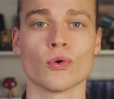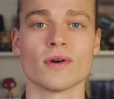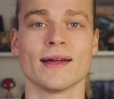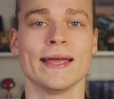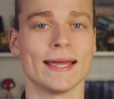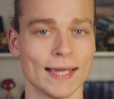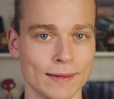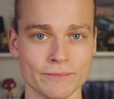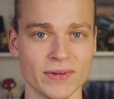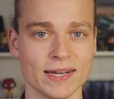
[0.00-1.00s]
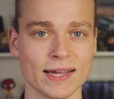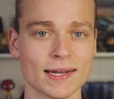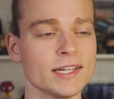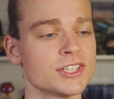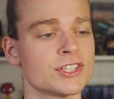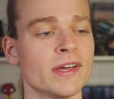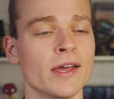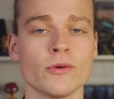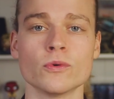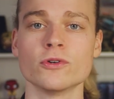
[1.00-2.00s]
or him in English,
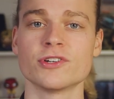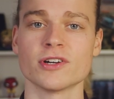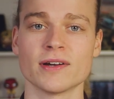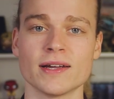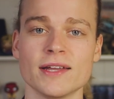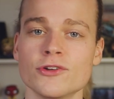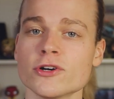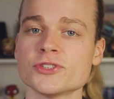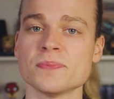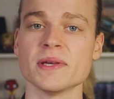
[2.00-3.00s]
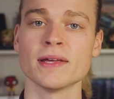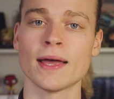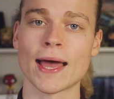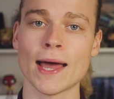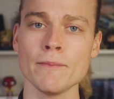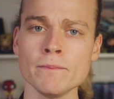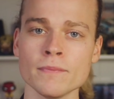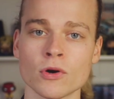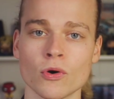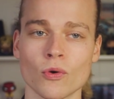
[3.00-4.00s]
would in Dutch be hem,
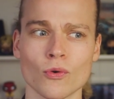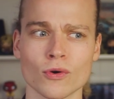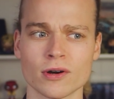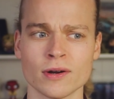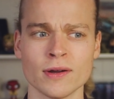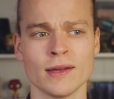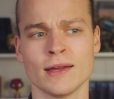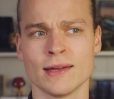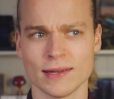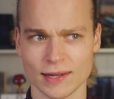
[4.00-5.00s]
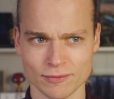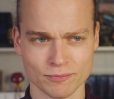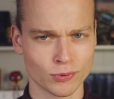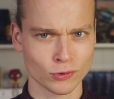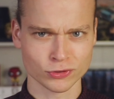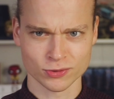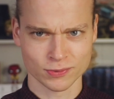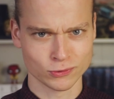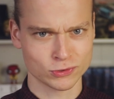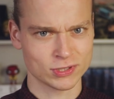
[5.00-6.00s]
or in
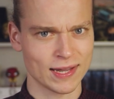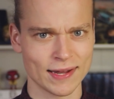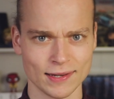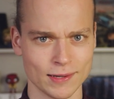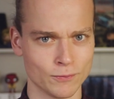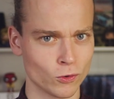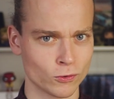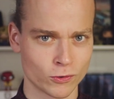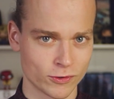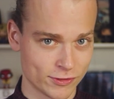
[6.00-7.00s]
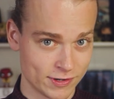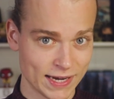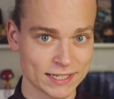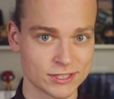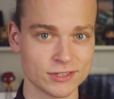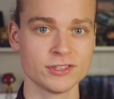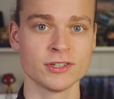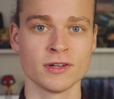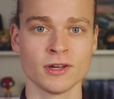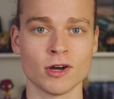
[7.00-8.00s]
possible slightly more northern accent,
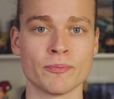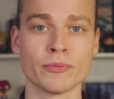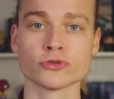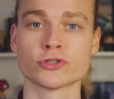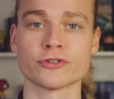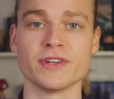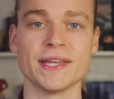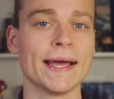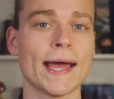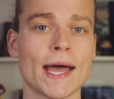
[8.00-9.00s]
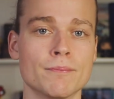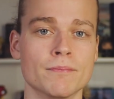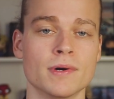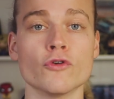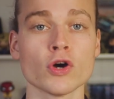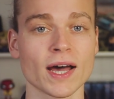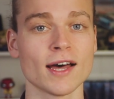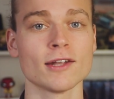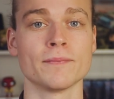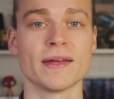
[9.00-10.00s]
apostrophe m. We
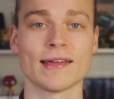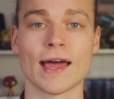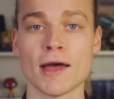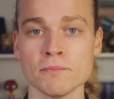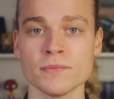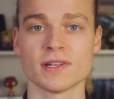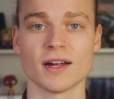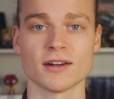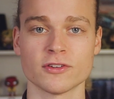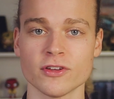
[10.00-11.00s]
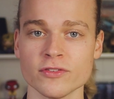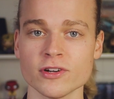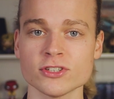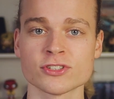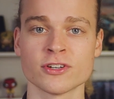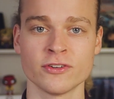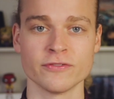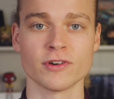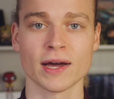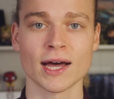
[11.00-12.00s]
gaan met hem naar de tandarts.
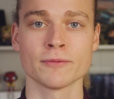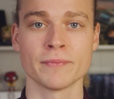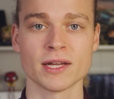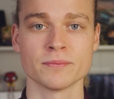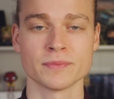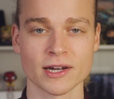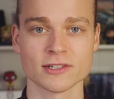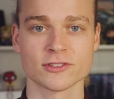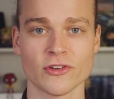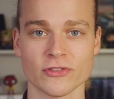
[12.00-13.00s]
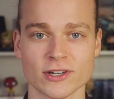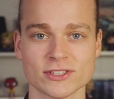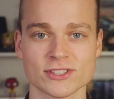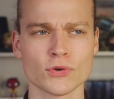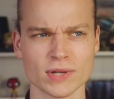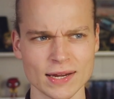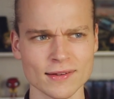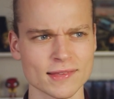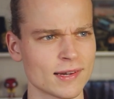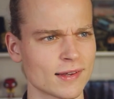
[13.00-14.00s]
We gaan met hem naar de tandarts. You can
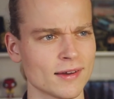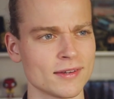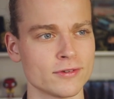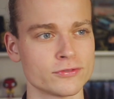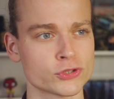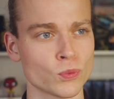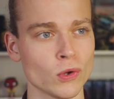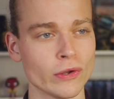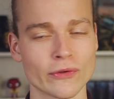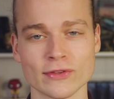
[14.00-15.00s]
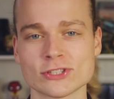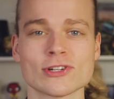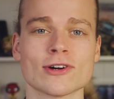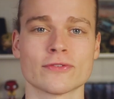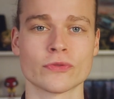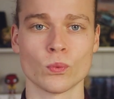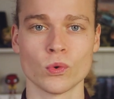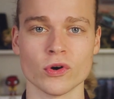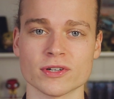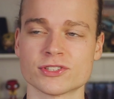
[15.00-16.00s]
hear that I kind of swallowed the start of the
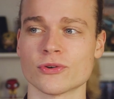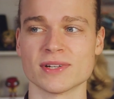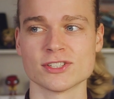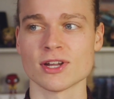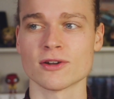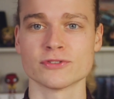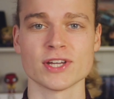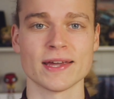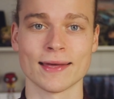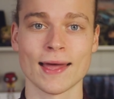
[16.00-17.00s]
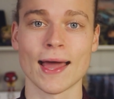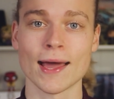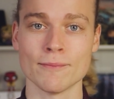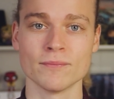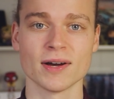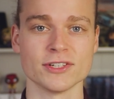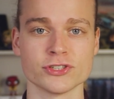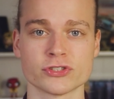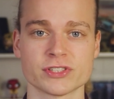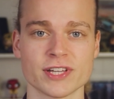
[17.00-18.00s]
word. So instead of saying hem, I
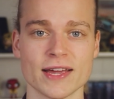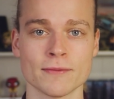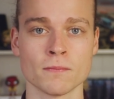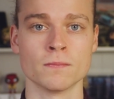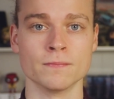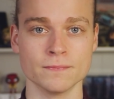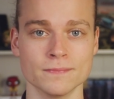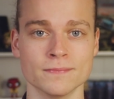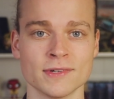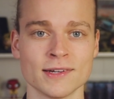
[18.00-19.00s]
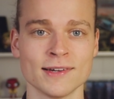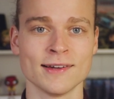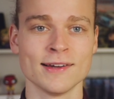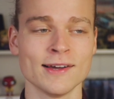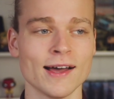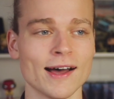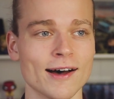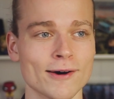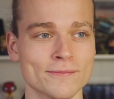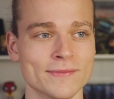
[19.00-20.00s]
just say hmm.
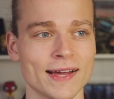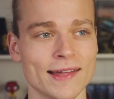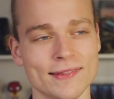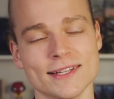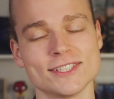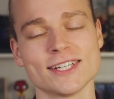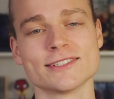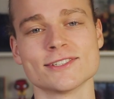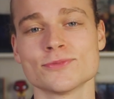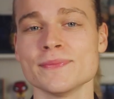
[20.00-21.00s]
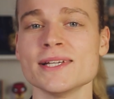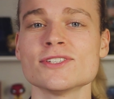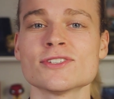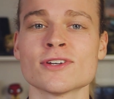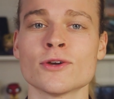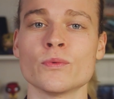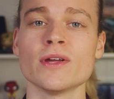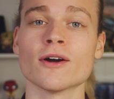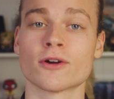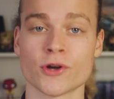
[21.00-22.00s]
And this sentence means
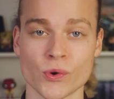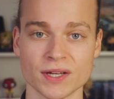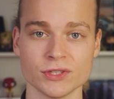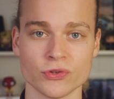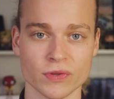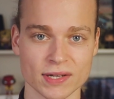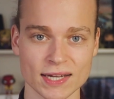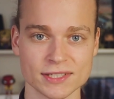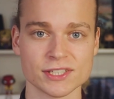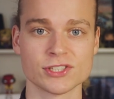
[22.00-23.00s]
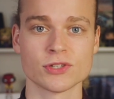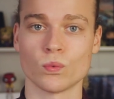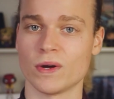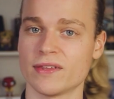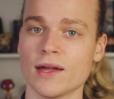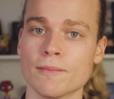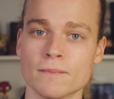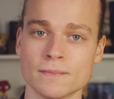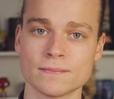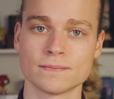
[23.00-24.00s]
we are going to the dentist with him.